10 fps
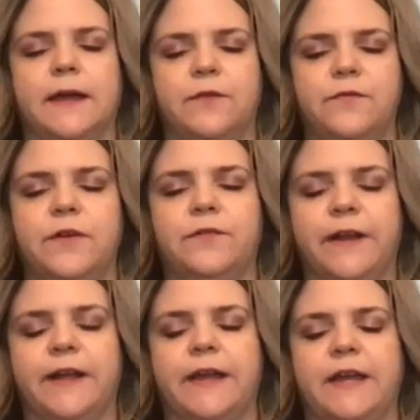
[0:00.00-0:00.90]
feel
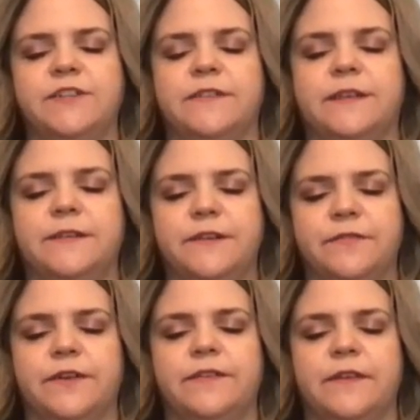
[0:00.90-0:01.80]
variations and
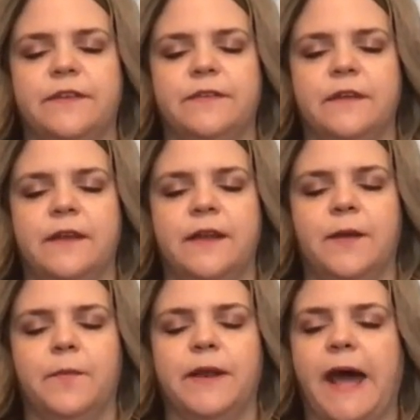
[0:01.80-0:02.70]
differences,
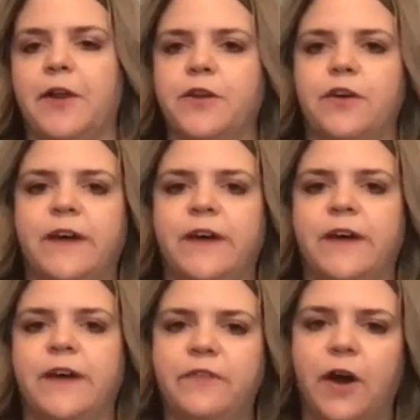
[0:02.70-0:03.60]
but I don't know if I've
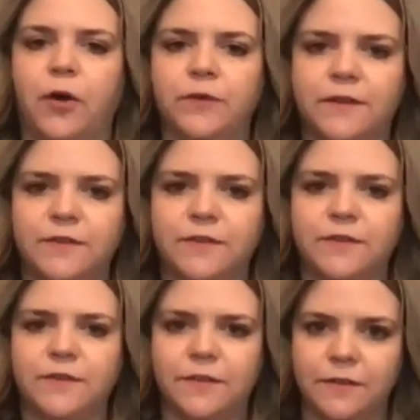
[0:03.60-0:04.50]
honed it to the
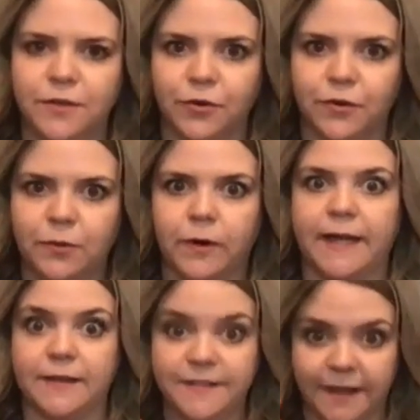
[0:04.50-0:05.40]
degree where I can
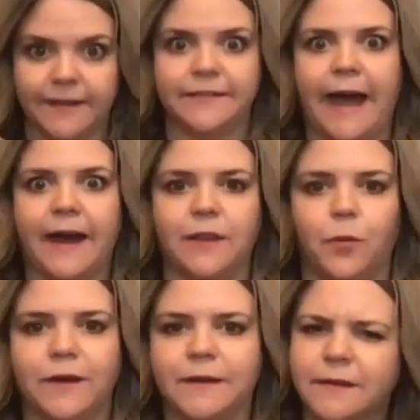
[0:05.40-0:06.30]
tell exactly
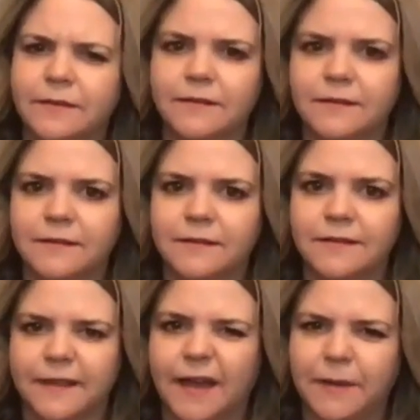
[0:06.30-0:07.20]
what it is. Does
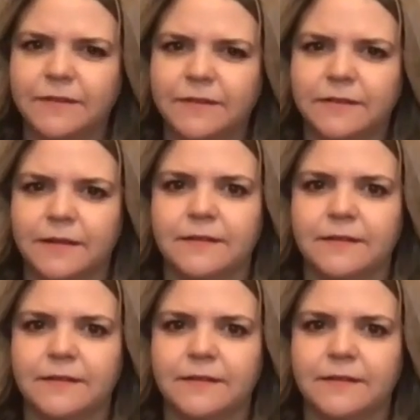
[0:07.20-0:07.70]
that make sense?